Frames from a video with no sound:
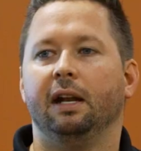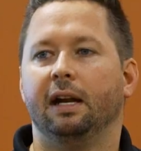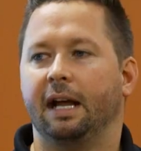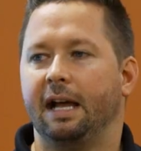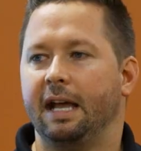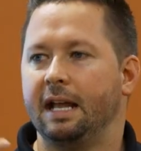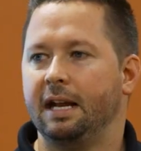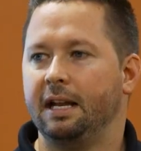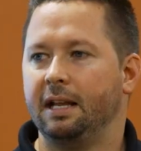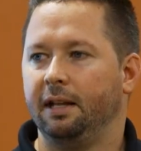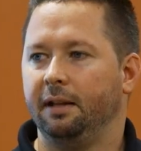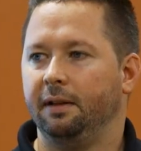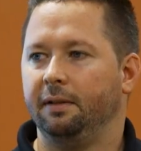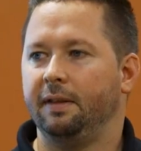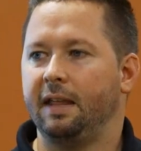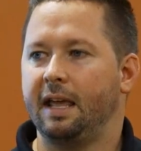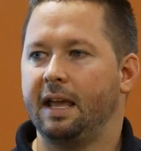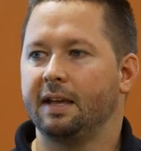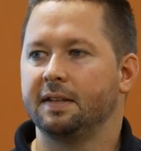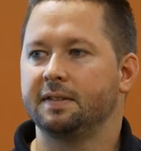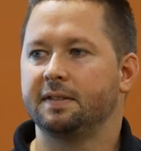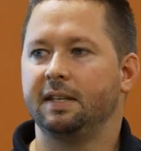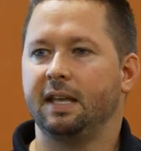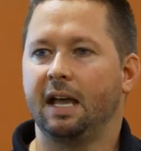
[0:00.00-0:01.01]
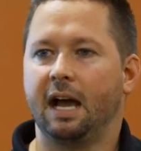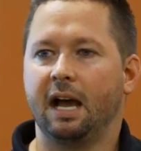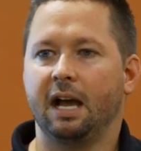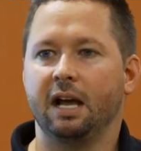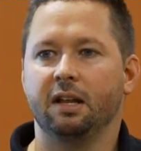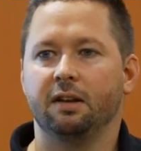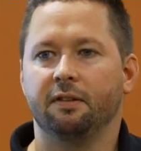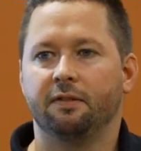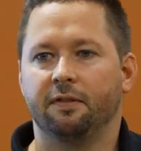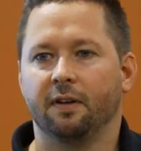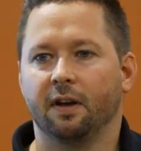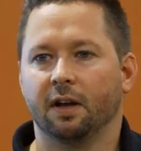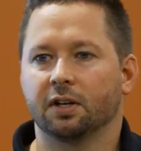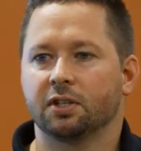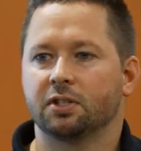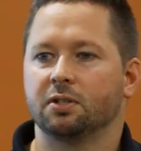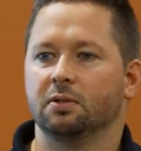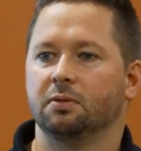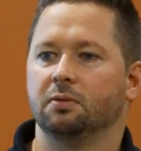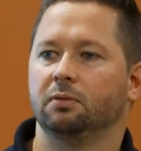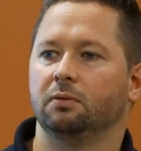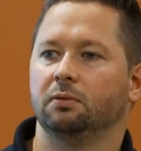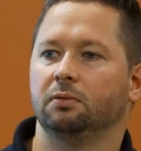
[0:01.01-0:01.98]
and I had a nasty eye
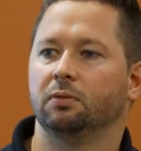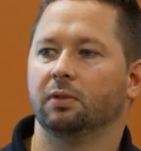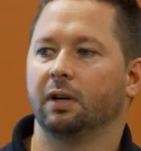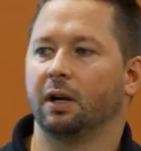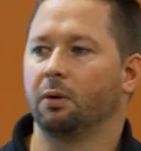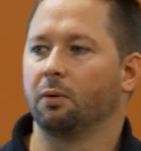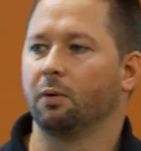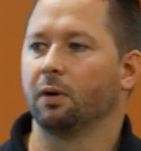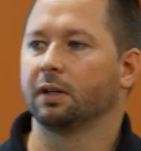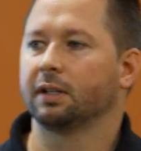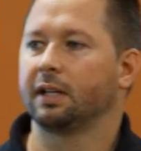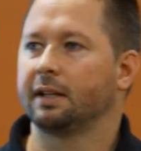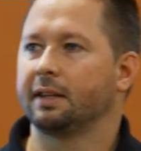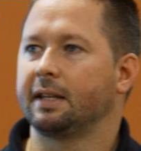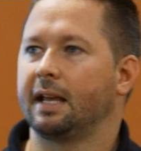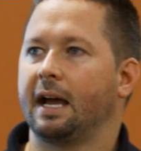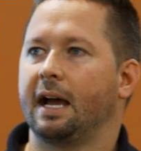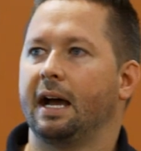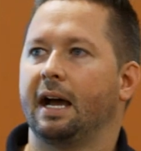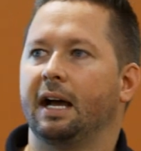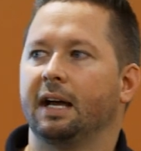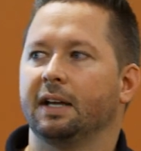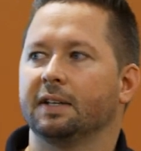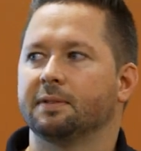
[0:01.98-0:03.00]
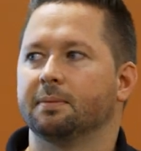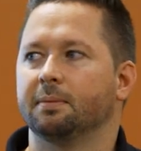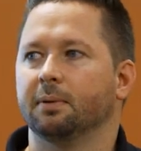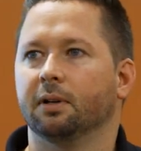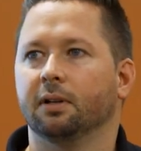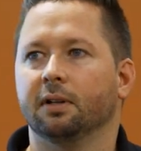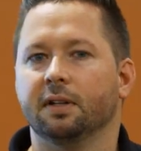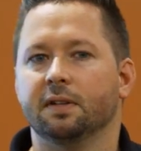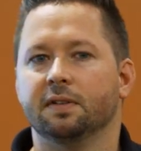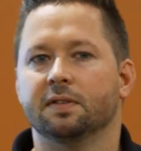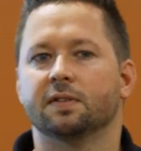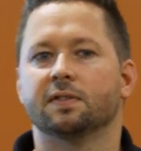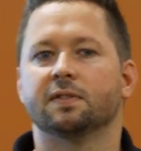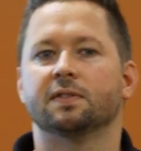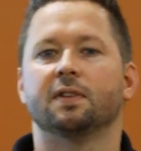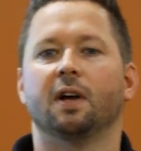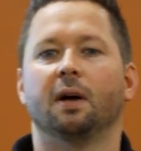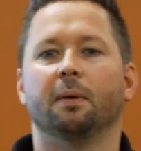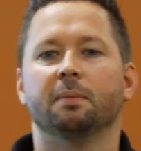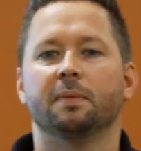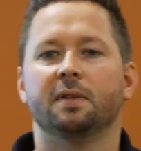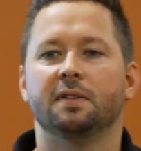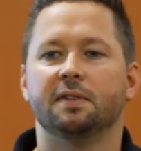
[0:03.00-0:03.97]
infection when I worked at the hospital, and
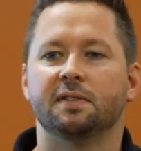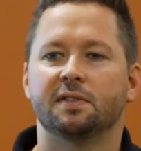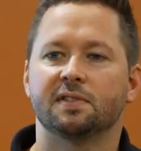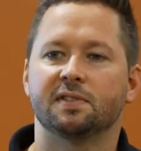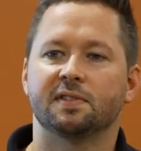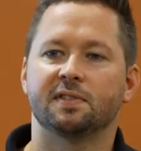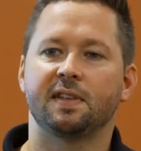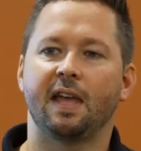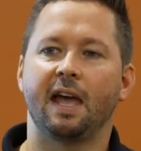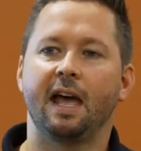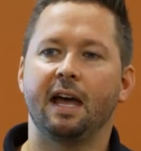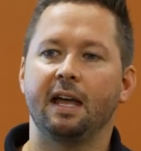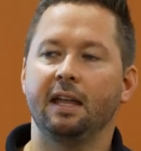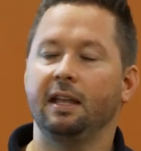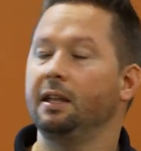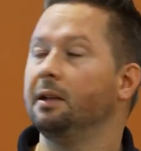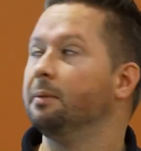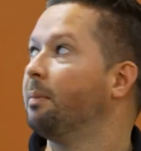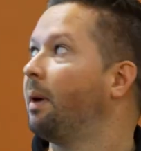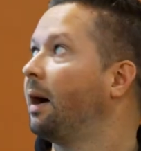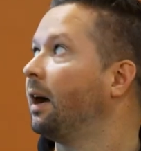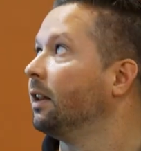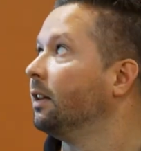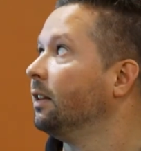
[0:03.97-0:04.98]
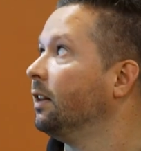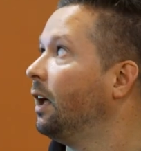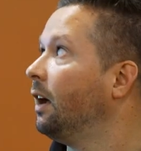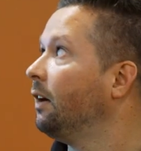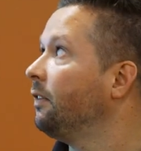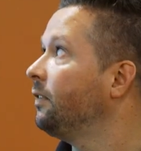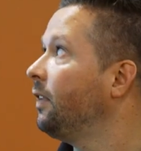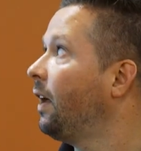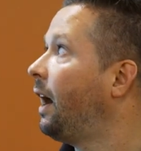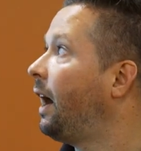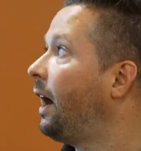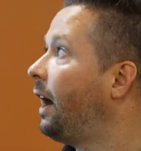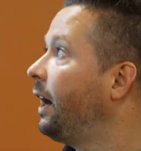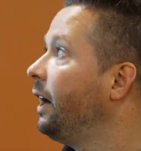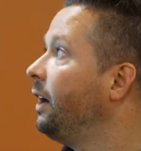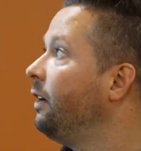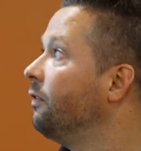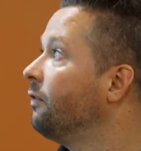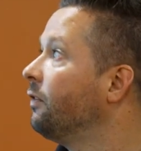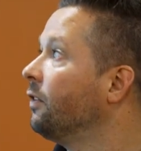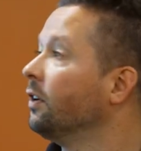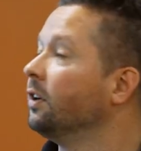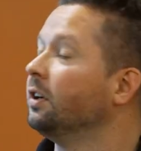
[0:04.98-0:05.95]
something sat in my left
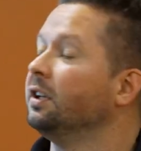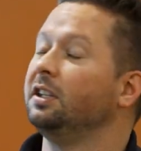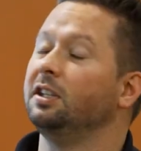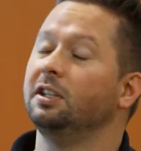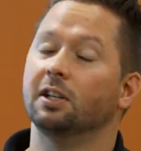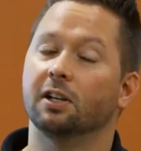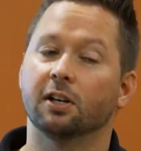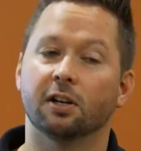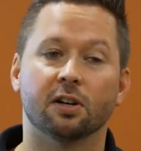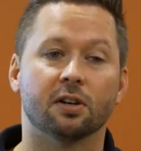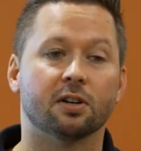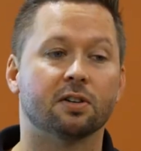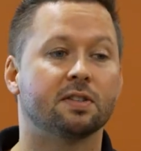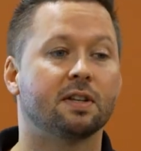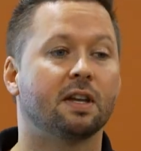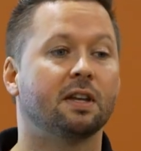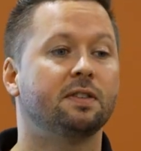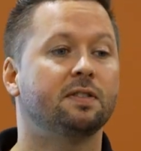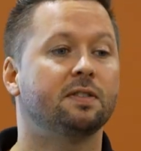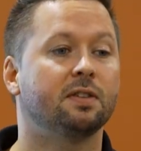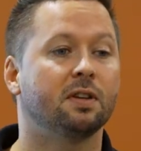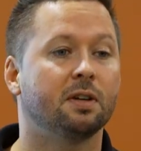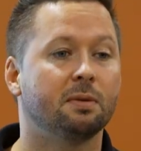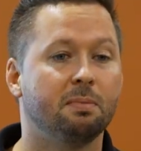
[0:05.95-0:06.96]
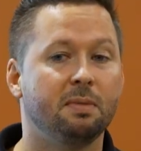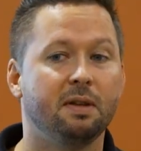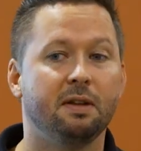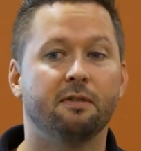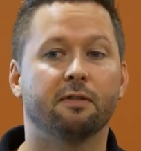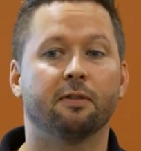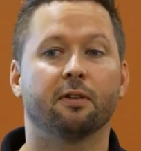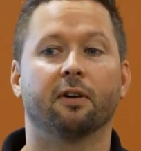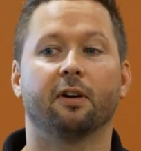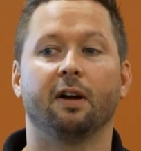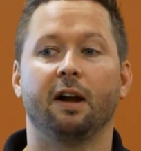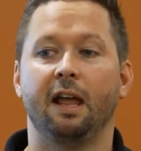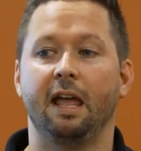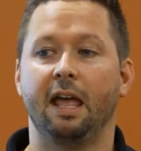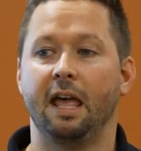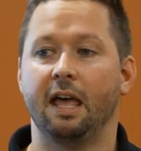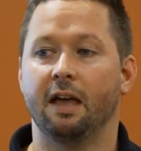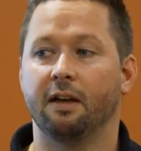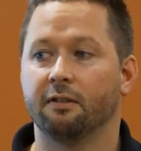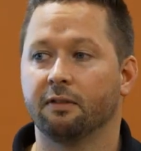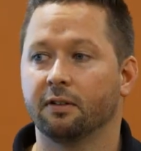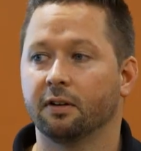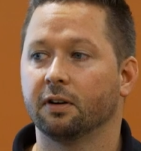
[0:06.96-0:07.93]
eye for years that took me
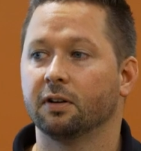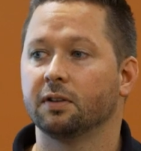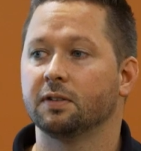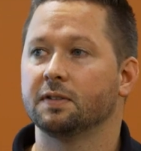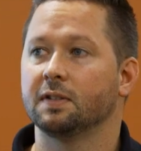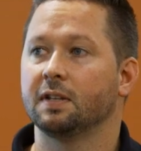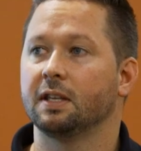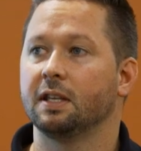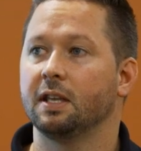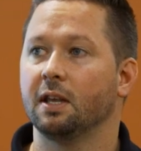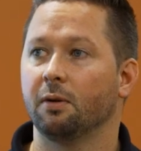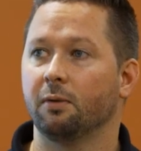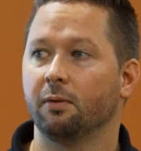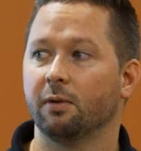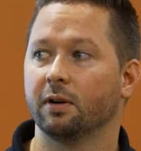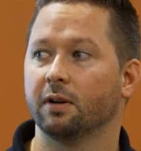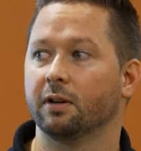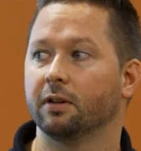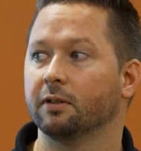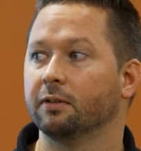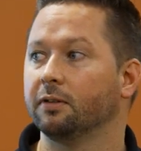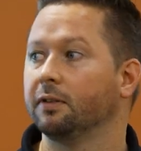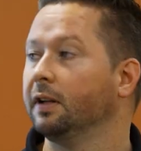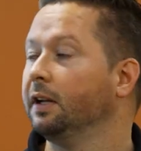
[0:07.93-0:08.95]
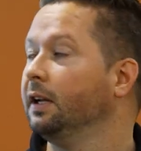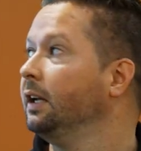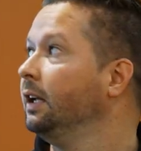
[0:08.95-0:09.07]
forever to get rid of.